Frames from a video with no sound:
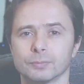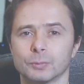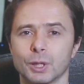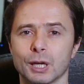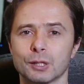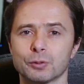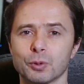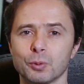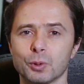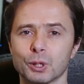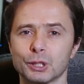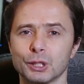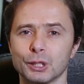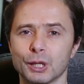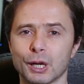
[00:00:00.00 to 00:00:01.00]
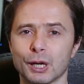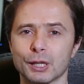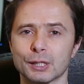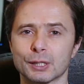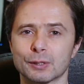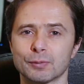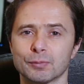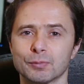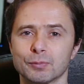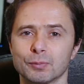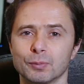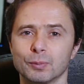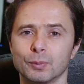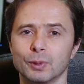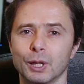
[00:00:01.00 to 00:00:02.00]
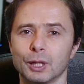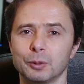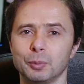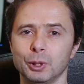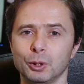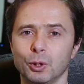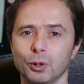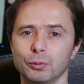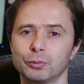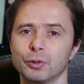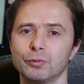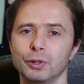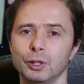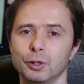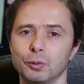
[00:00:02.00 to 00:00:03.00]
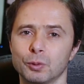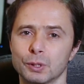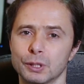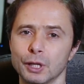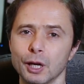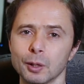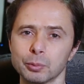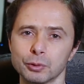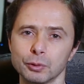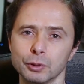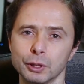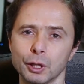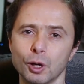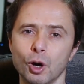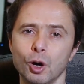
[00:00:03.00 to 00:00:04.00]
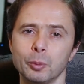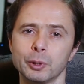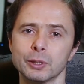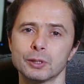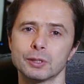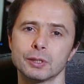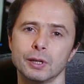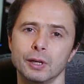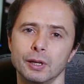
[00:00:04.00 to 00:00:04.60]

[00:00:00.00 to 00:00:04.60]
Thanks for watching, guys. Let me know if the video was helpful in the comments,